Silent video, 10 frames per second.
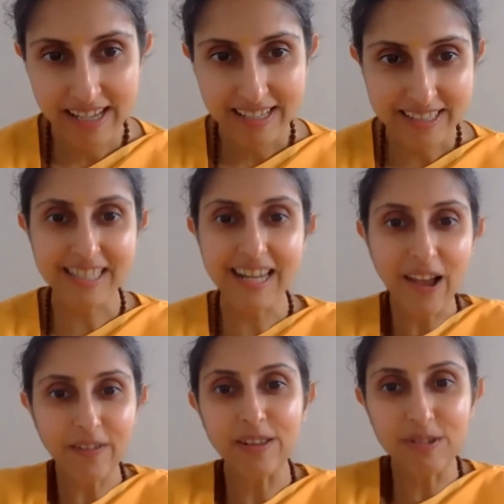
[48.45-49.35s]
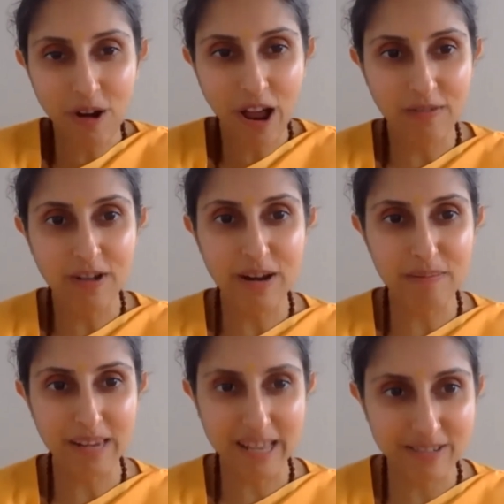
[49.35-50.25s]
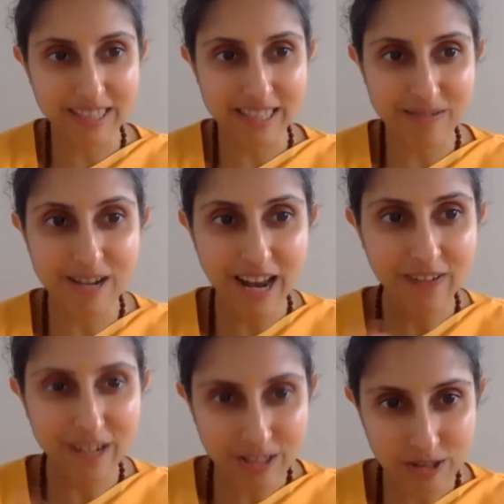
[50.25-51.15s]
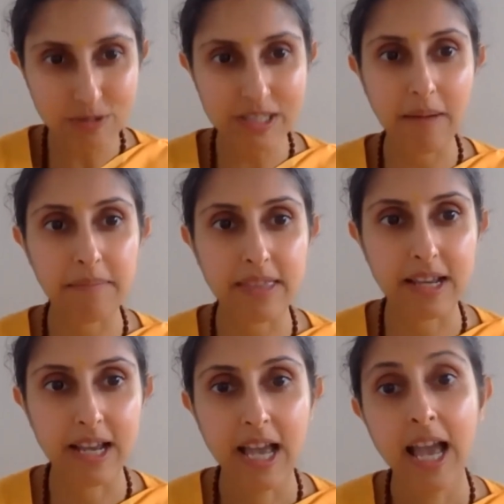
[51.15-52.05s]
He said, I want to play with someone. I want to do something.